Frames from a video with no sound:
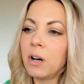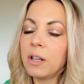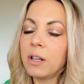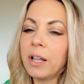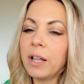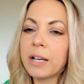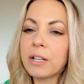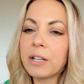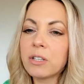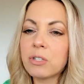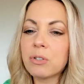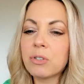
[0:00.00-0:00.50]
I
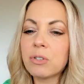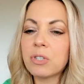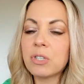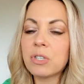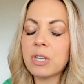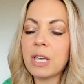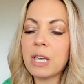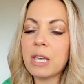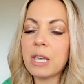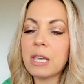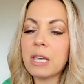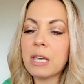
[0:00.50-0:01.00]
like to
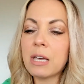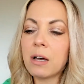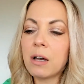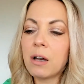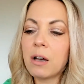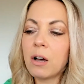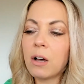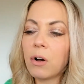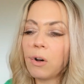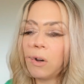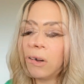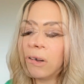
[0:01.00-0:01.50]
see
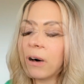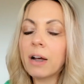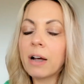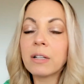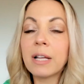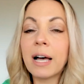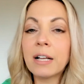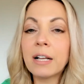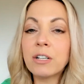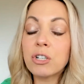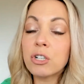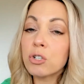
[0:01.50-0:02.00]

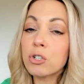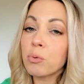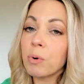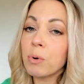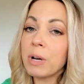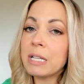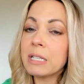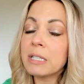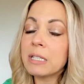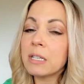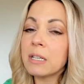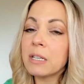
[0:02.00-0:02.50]
around
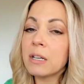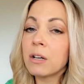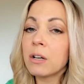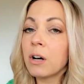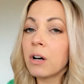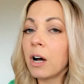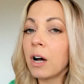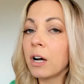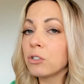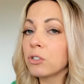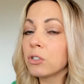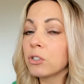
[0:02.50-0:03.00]
120,
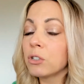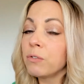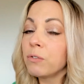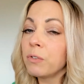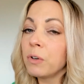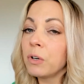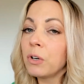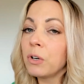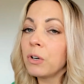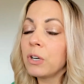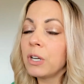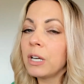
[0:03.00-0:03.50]

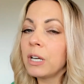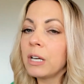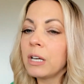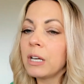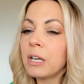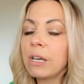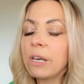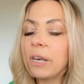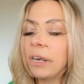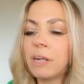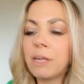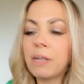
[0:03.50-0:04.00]

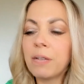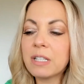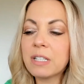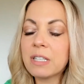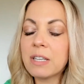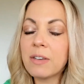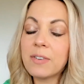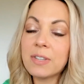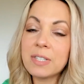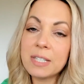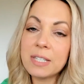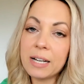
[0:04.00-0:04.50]
130 if
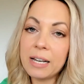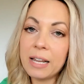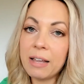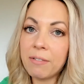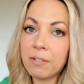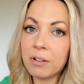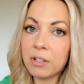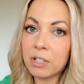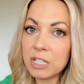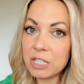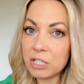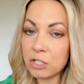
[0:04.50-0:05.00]
activity
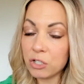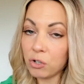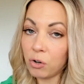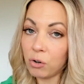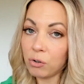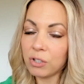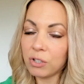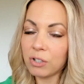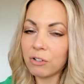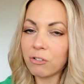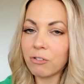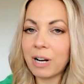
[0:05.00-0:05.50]
level is
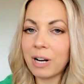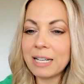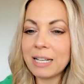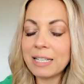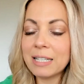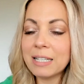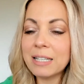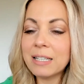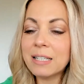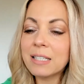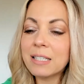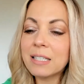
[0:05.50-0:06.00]
not the
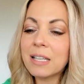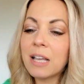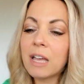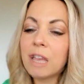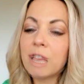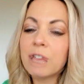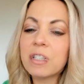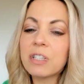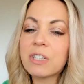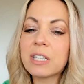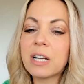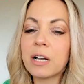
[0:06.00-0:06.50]
greatest.
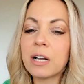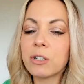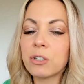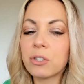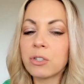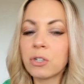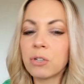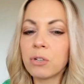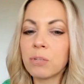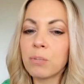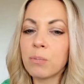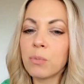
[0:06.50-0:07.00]
If we start
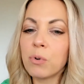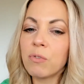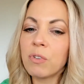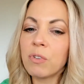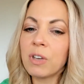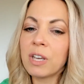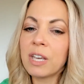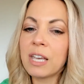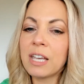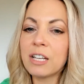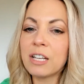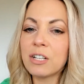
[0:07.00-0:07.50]

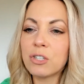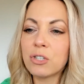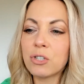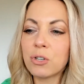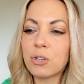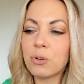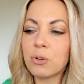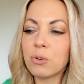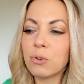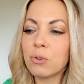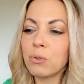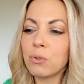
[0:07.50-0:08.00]
moving
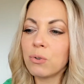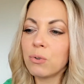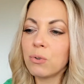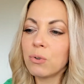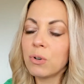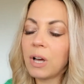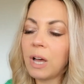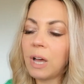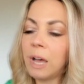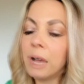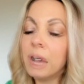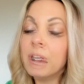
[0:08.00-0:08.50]

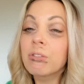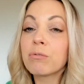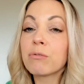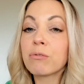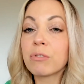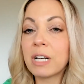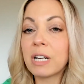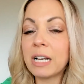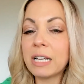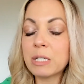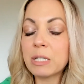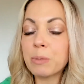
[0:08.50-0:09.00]
into being
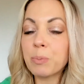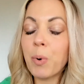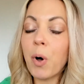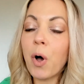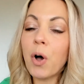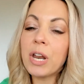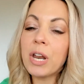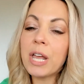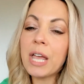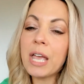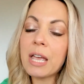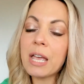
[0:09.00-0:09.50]
really
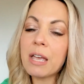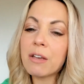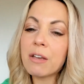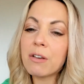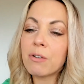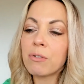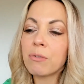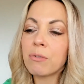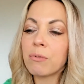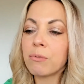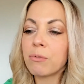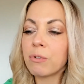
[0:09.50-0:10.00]

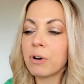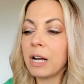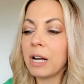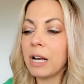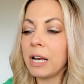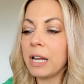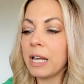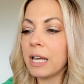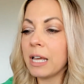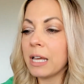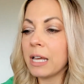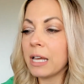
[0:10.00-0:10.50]
sporty,
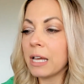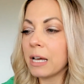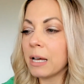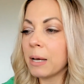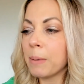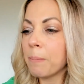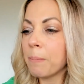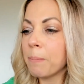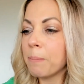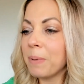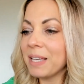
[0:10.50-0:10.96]
really